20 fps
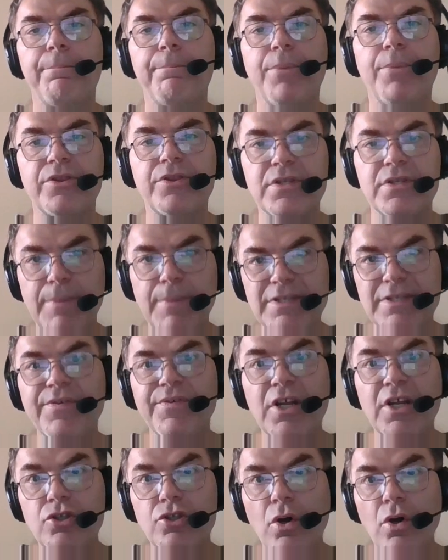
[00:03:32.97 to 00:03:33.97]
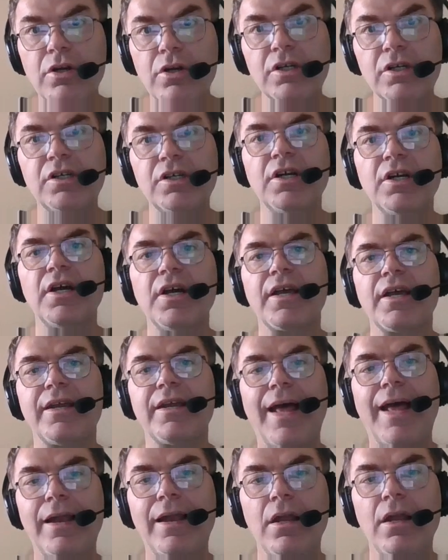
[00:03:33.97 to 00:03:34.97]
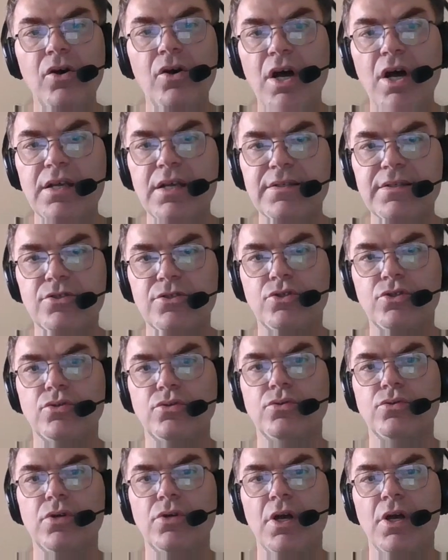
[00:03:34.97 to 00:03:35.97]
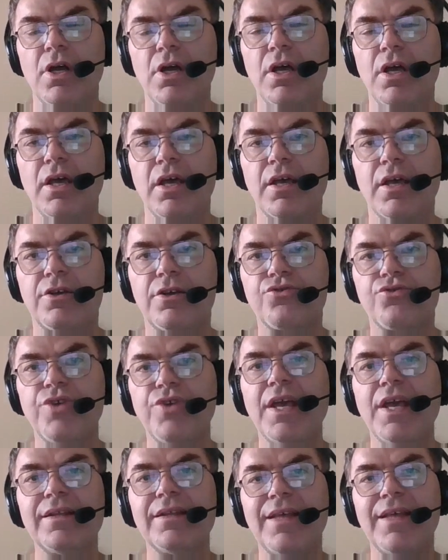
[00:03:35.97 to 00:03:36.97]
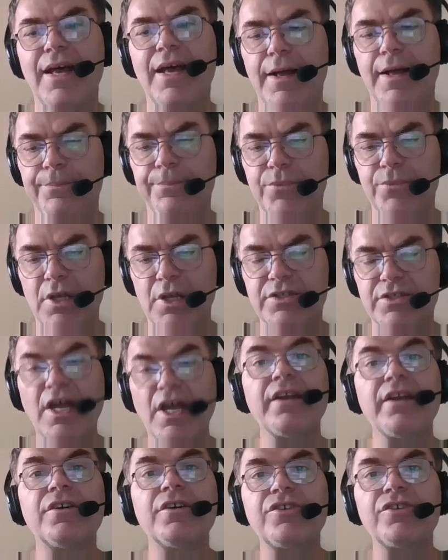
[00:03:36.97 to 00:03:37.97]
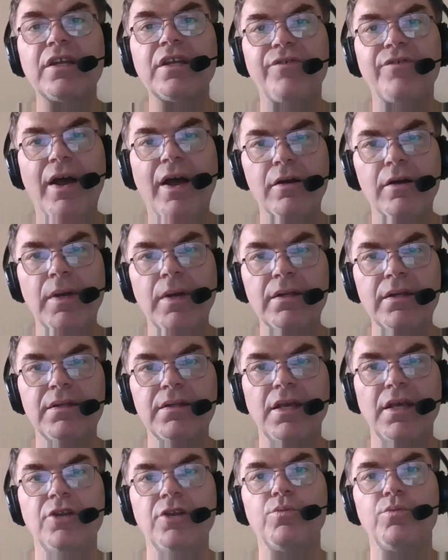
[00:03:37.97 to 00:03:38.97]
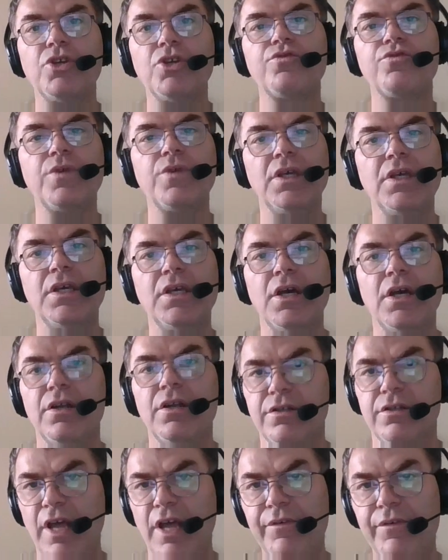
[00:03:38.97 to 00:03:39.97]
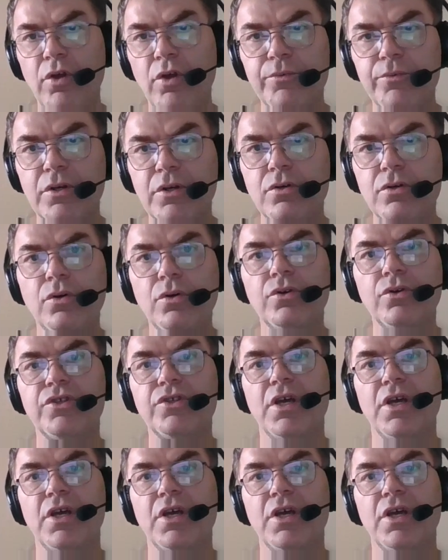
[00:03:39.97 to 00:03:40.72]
but specifically Docker can allow us to create a standard environment in which we develop the code,